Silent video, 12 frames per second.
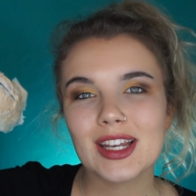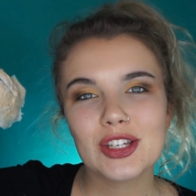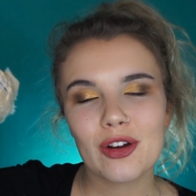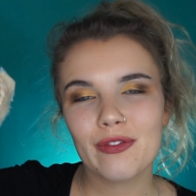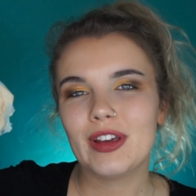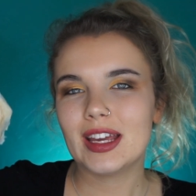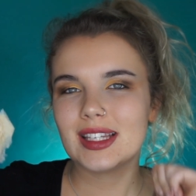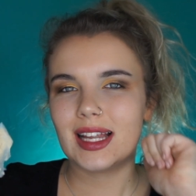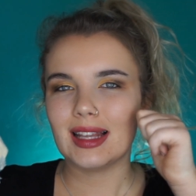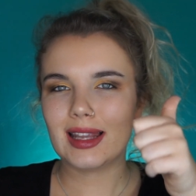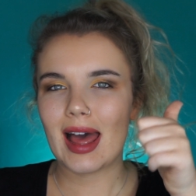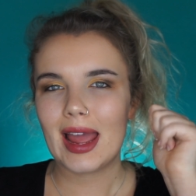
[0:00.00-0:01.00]
Don't forget to
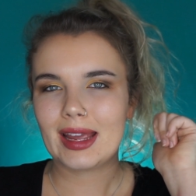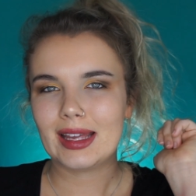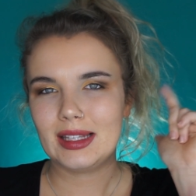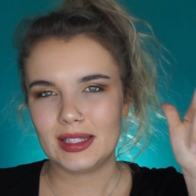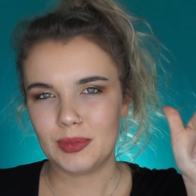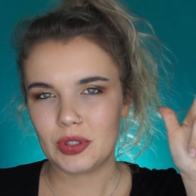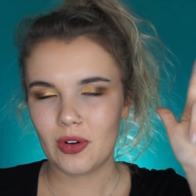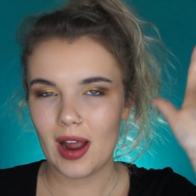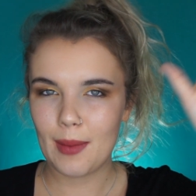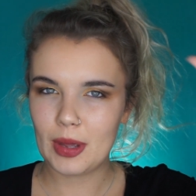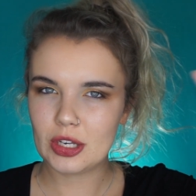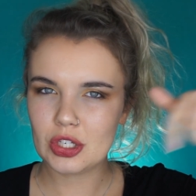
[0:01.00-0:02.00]
like and
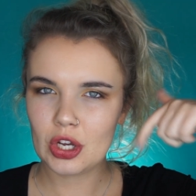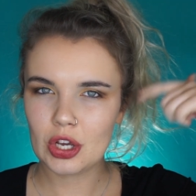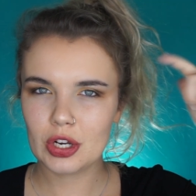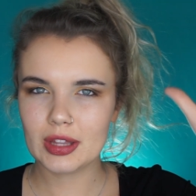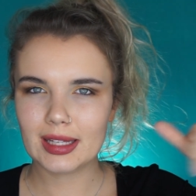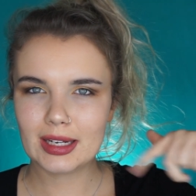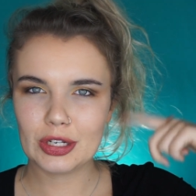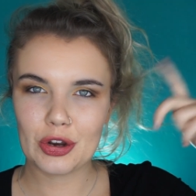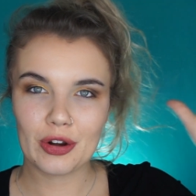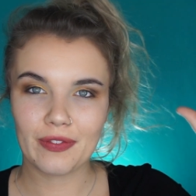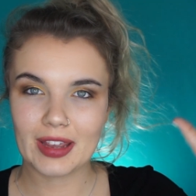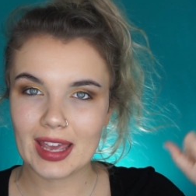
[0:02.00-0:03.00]
subscribe and turn on the little
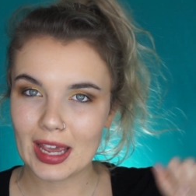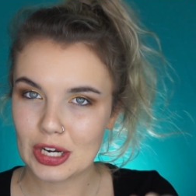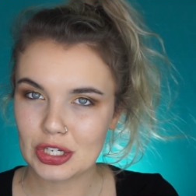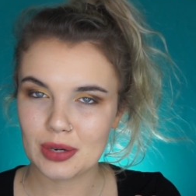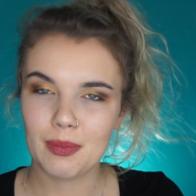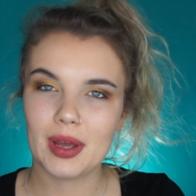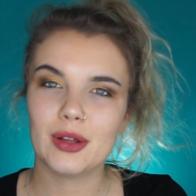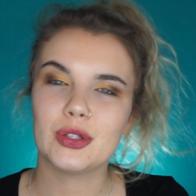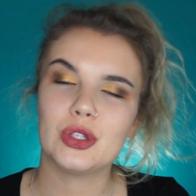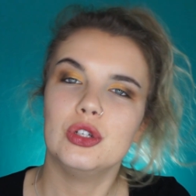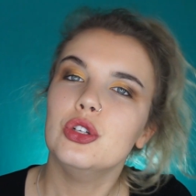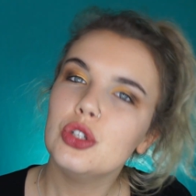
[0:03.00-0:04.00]
notification bell
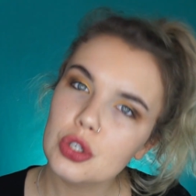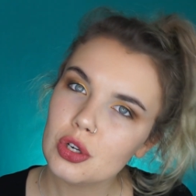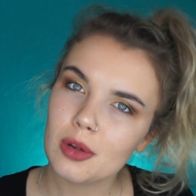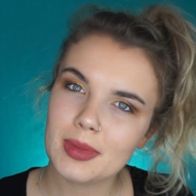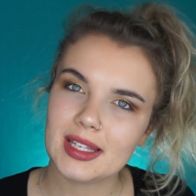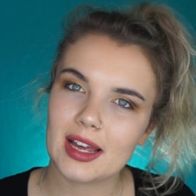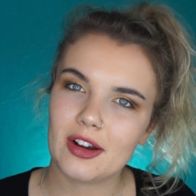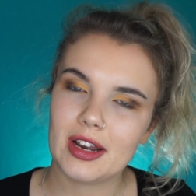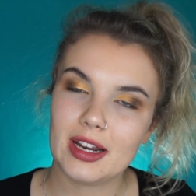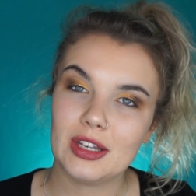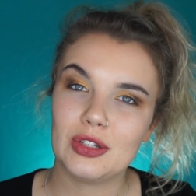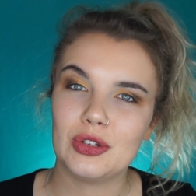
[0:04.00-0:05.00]
so you do not miss out on
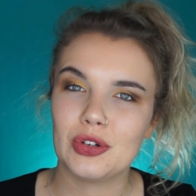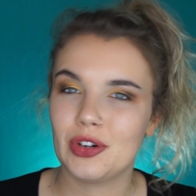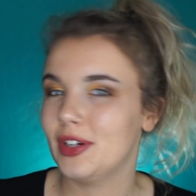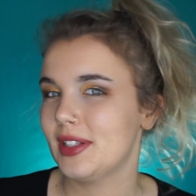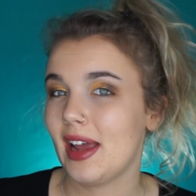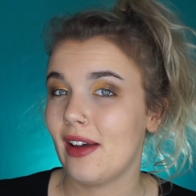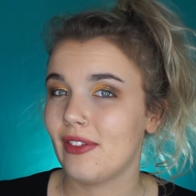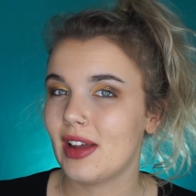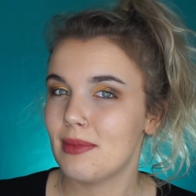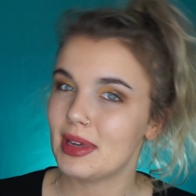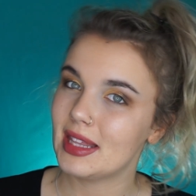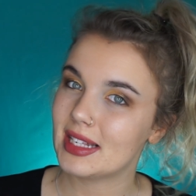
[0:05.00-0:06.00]
any tutorials I have
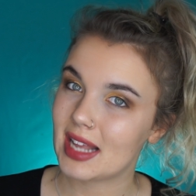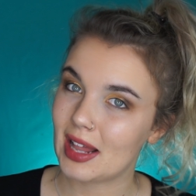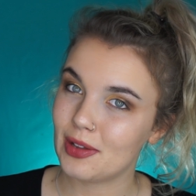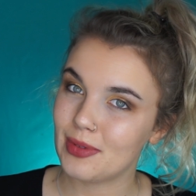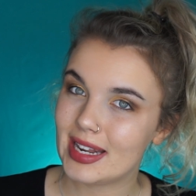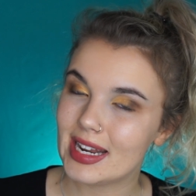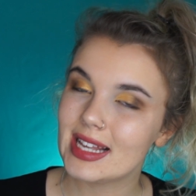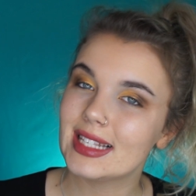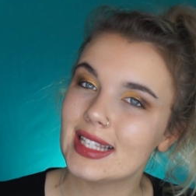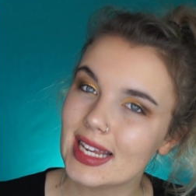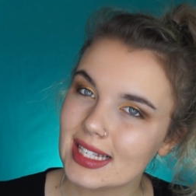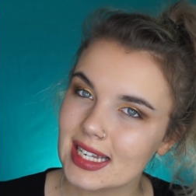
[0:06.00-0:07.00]
coming this Halloween
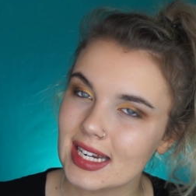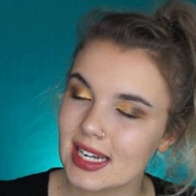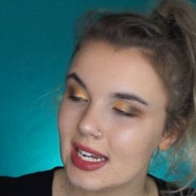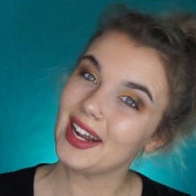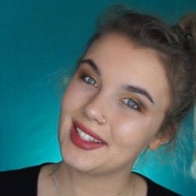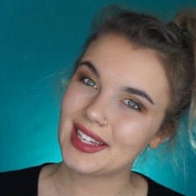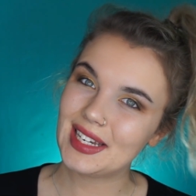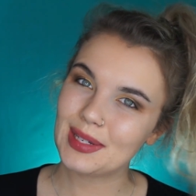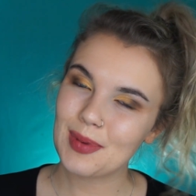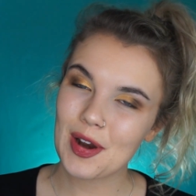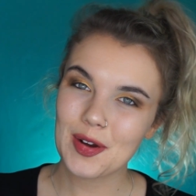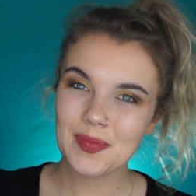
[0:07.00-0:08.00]
season. And I'll see you
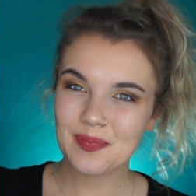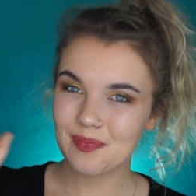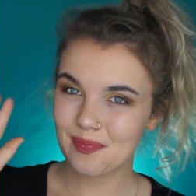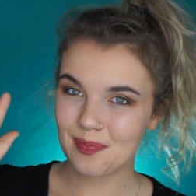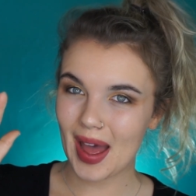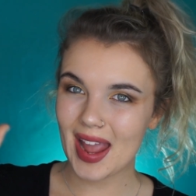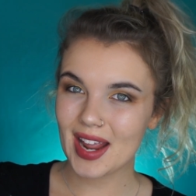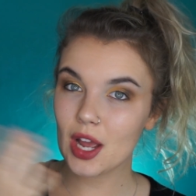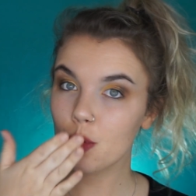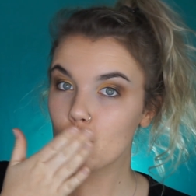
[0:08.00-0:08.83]
tomorrow. Bye!